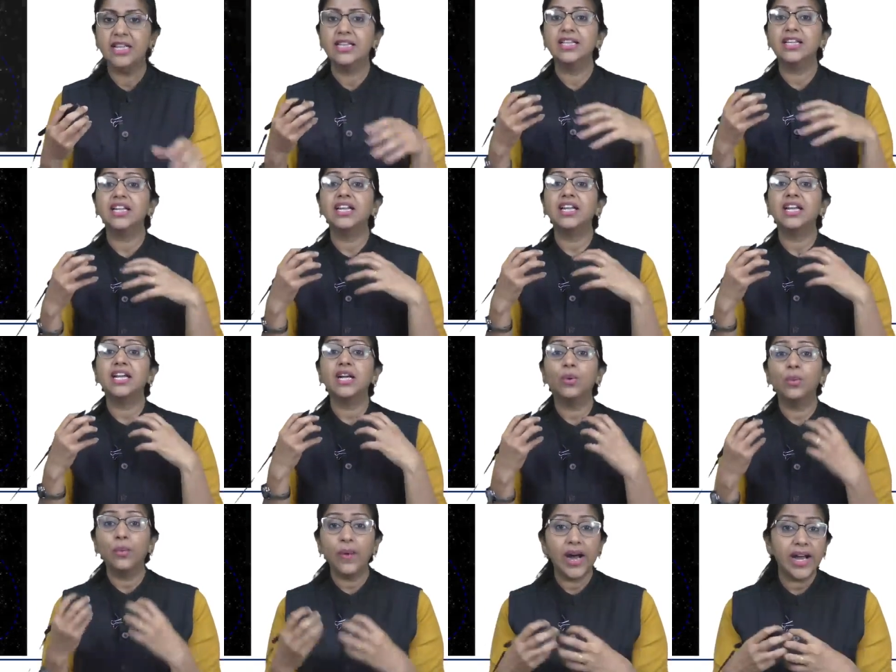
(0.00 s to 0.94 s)
The
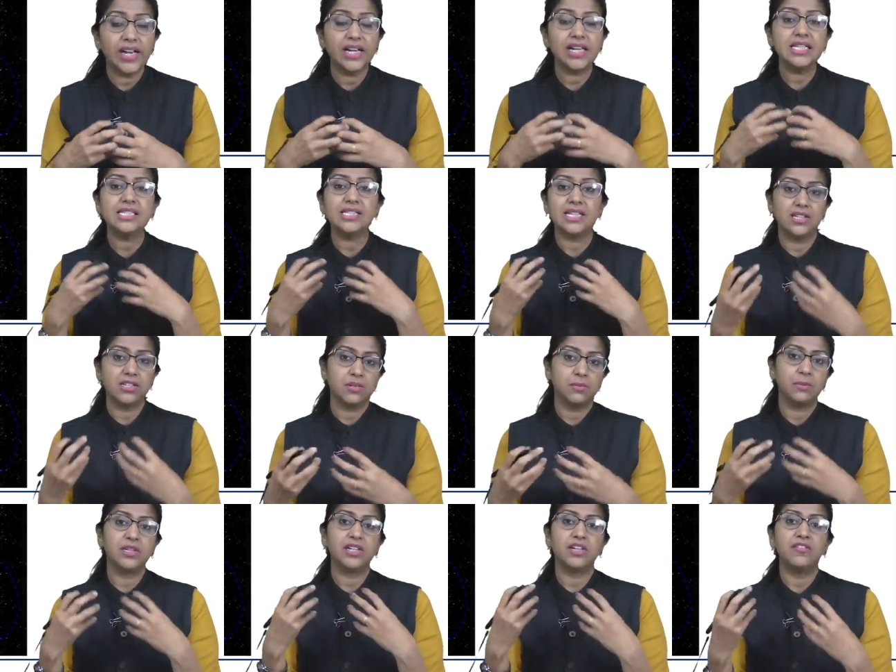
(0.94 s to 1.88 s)
required
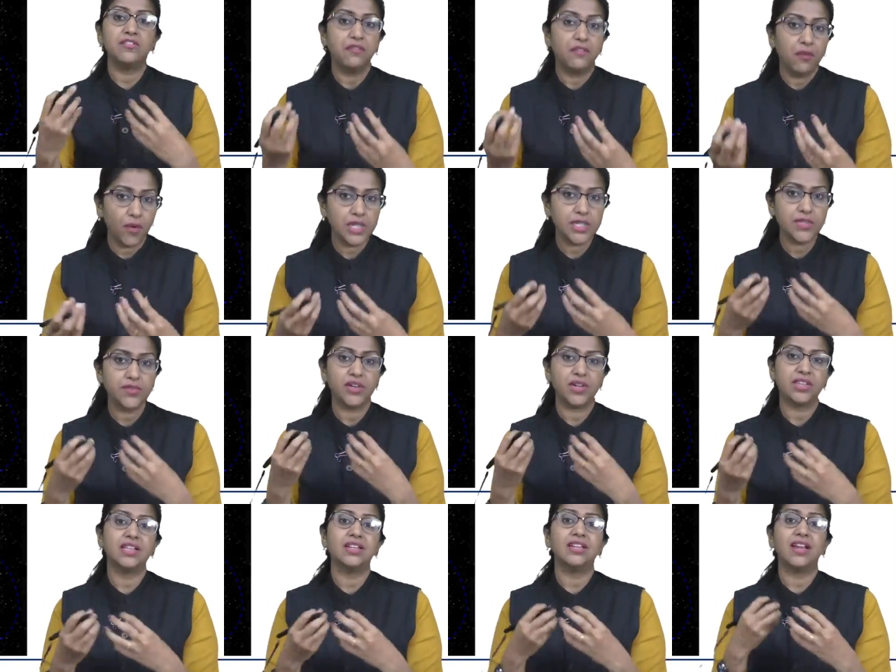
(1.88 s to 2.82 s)
centripetal force for
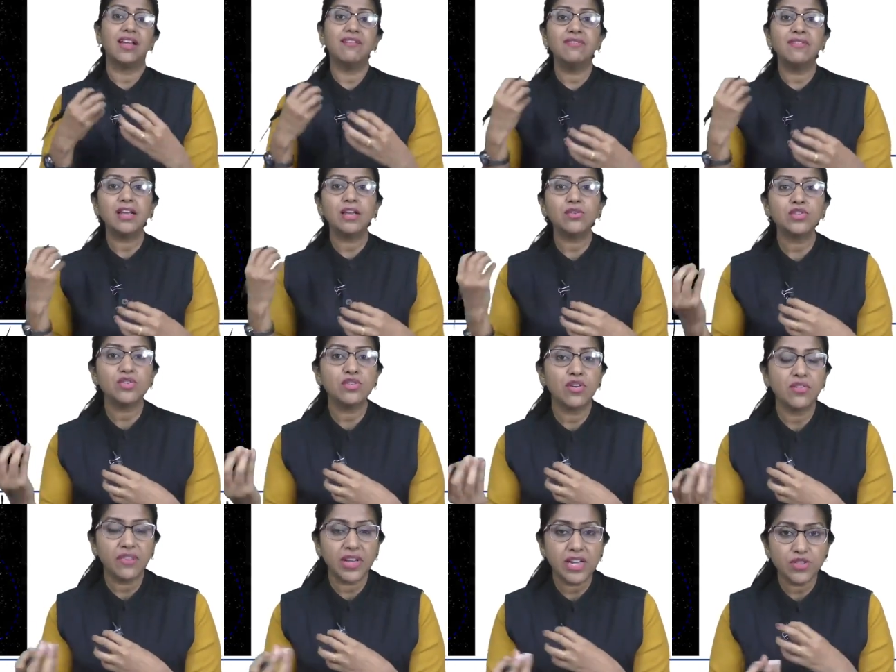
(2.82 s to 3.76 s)
the revolution
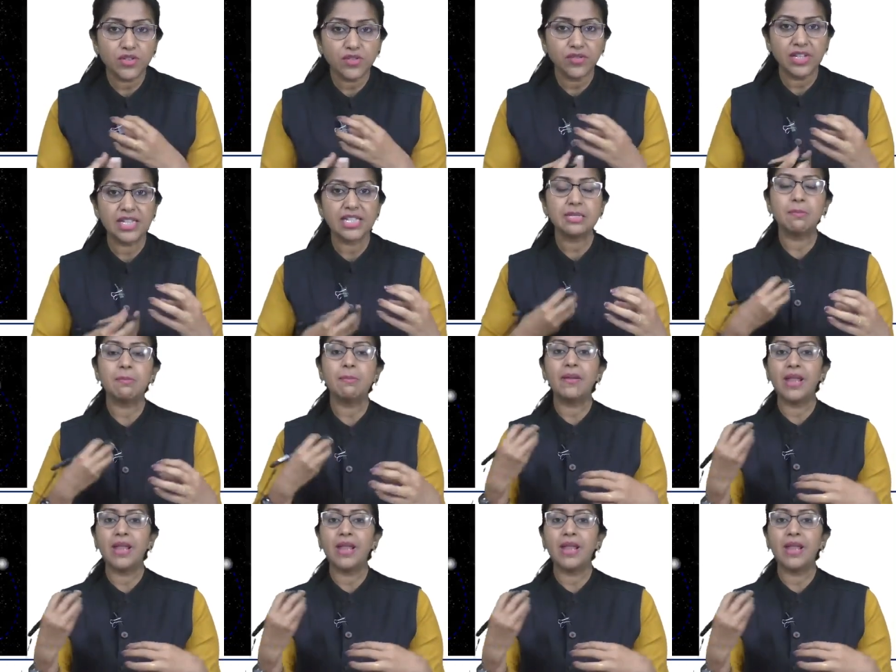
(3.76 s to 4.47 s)
of each of these